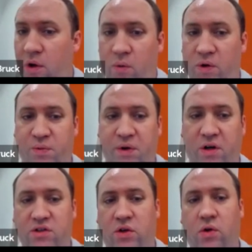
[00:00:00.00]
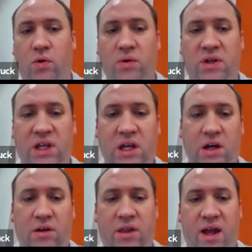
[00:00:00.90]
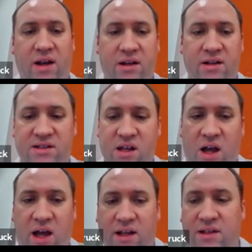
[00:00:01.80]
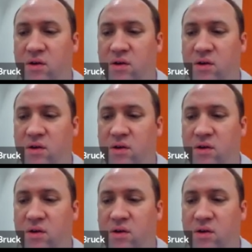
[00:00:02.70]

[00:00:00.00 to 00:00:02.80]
which we are told here that it is not.